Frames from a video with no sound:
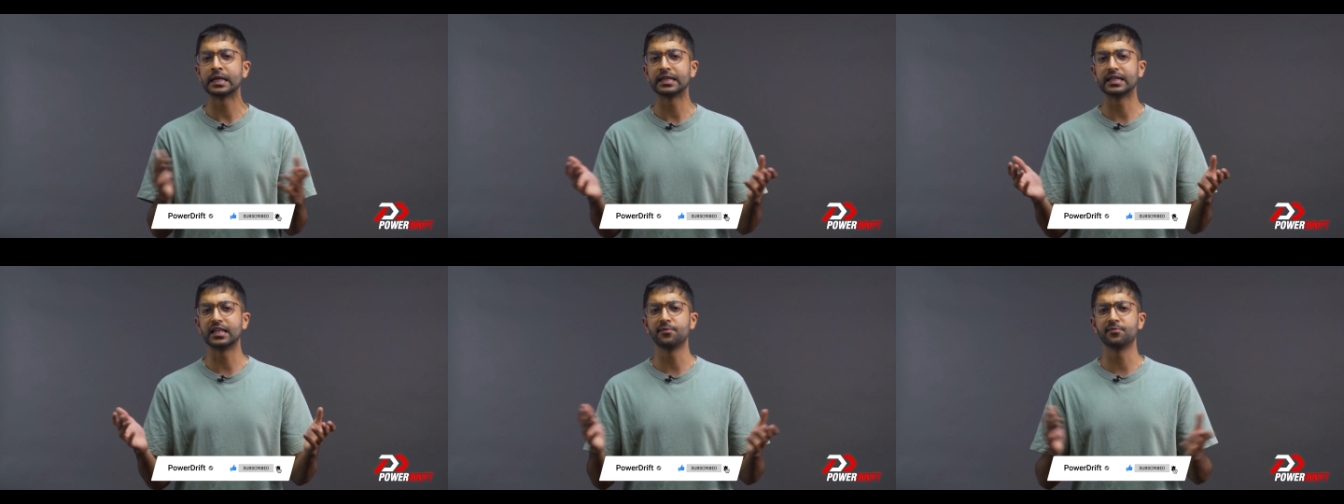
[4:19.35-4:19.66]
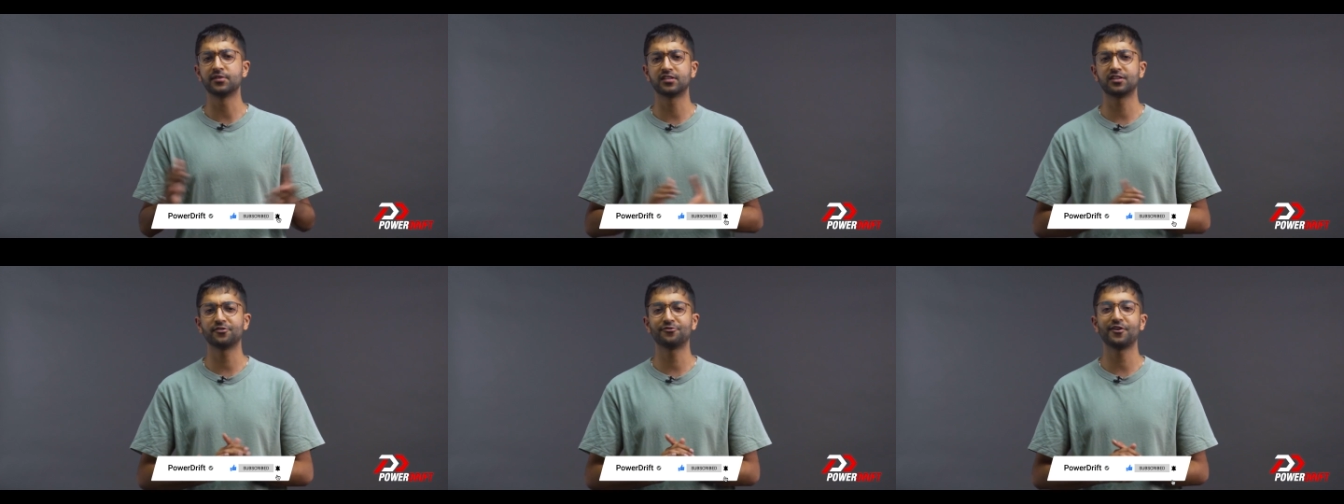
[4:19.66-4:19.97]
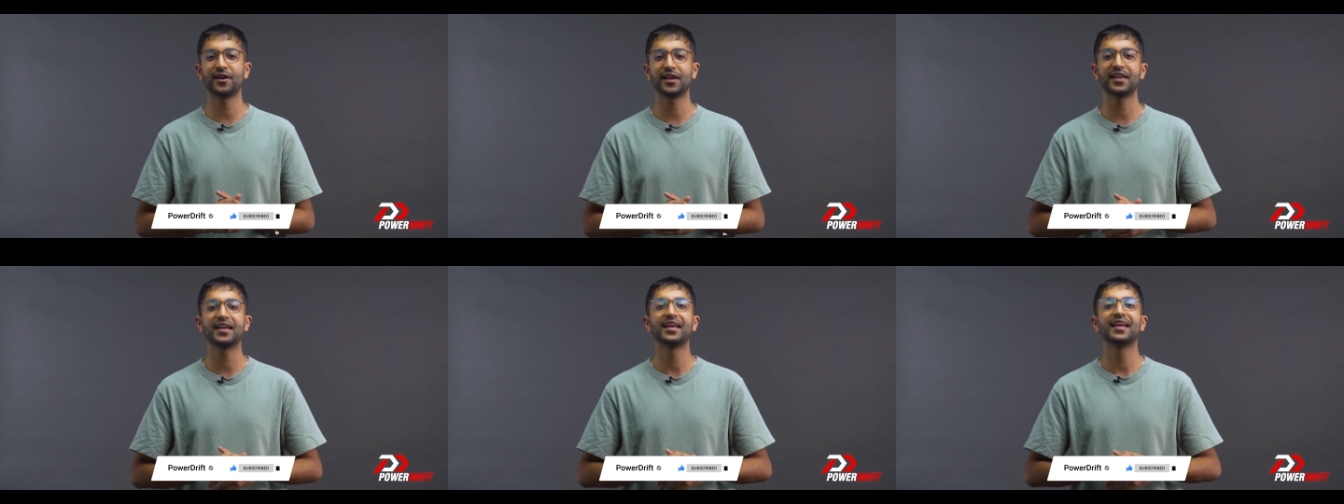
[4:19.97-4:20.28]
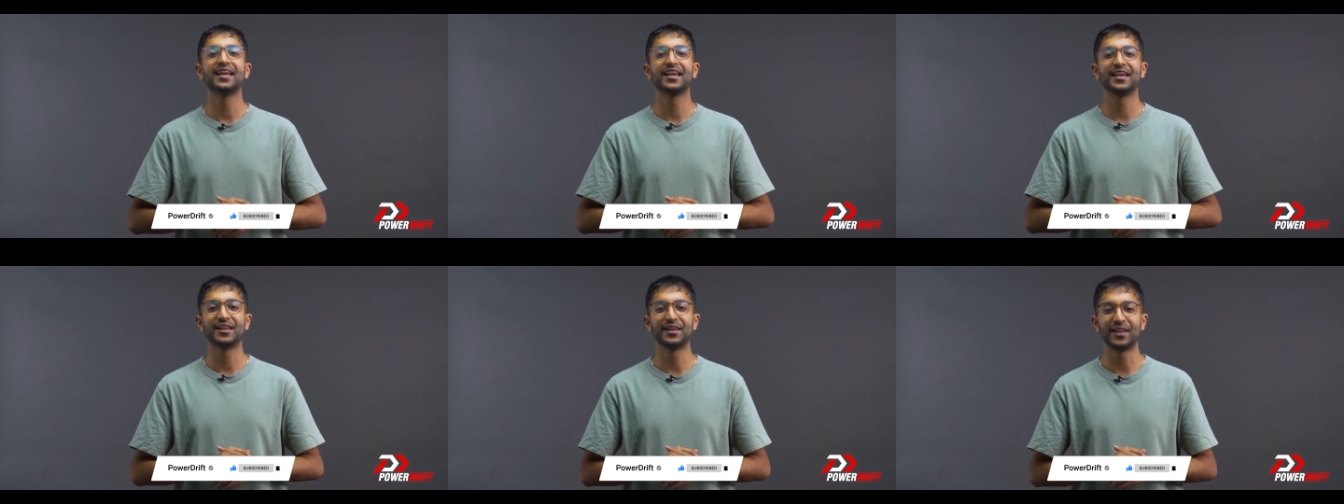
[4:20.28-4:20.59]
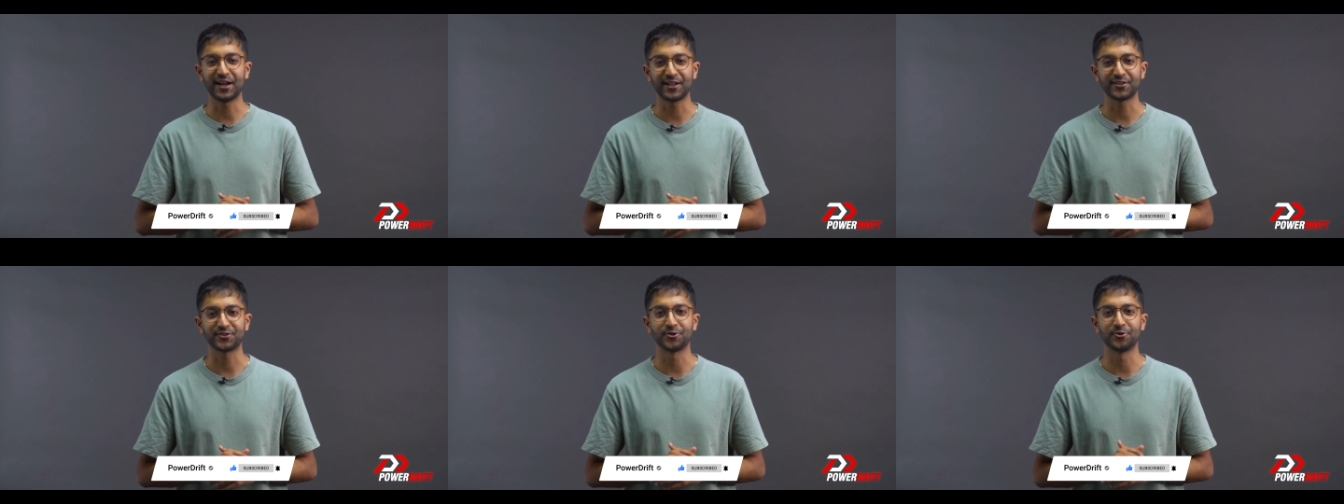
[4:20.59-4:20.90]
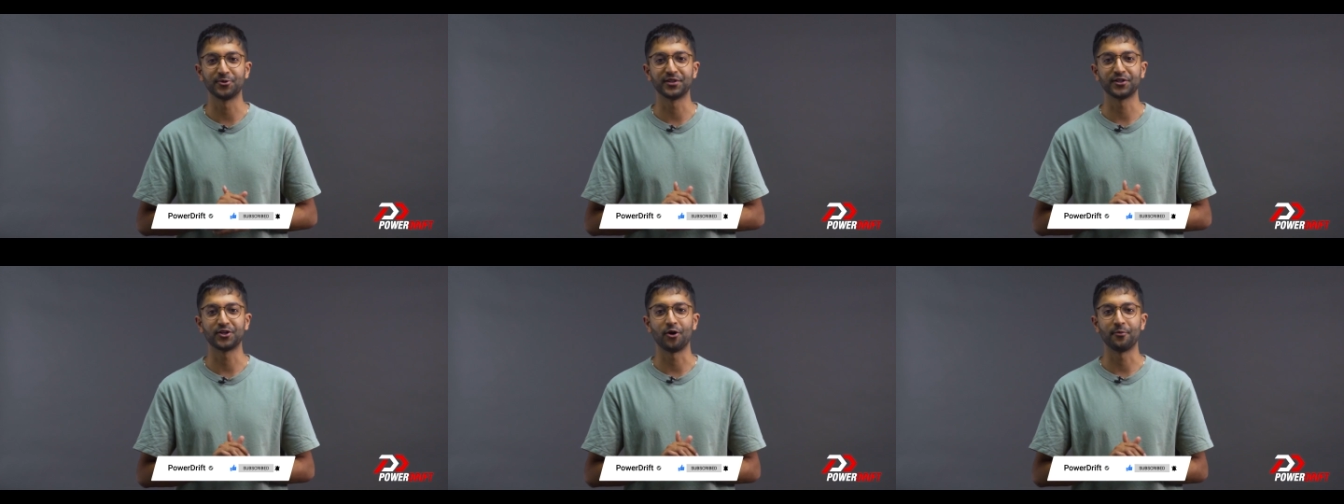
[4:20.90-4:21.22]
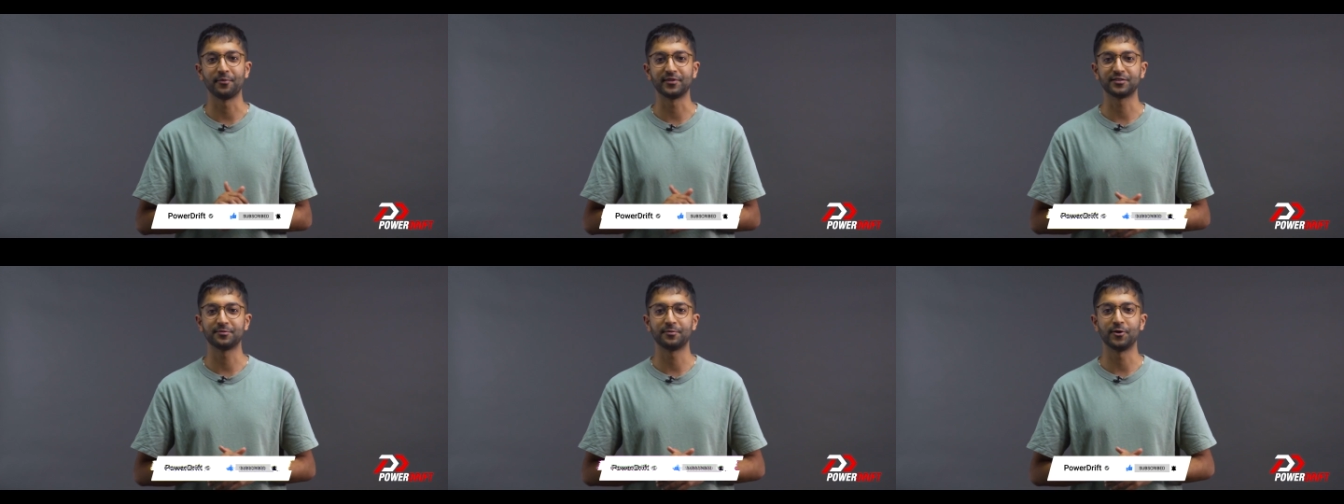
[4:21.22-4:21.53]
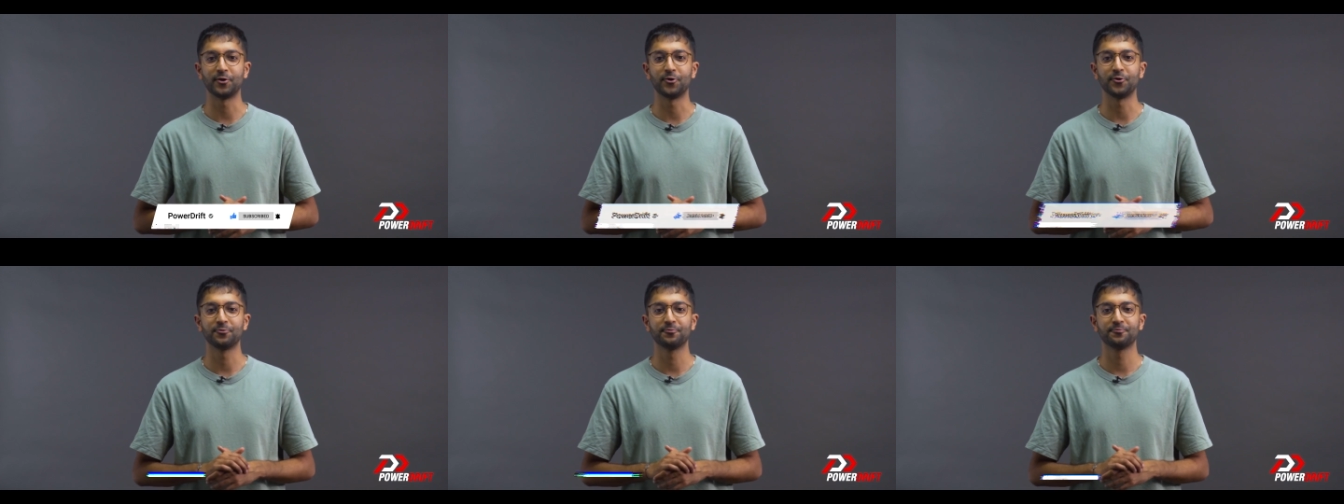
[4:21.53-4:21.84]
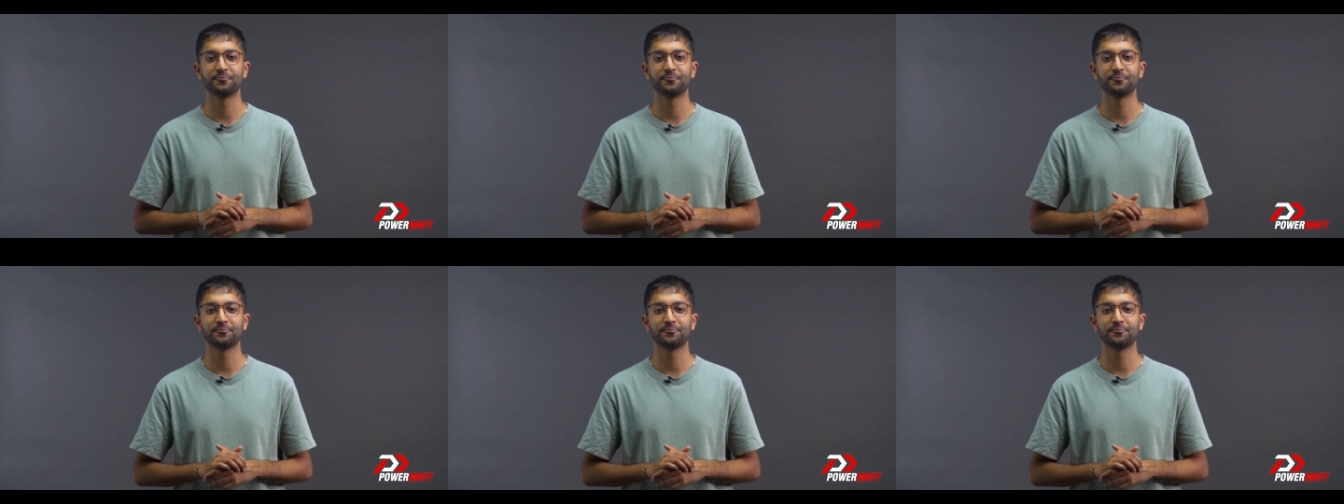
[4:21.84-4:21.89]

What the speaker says: demystify, let us know in the comments below.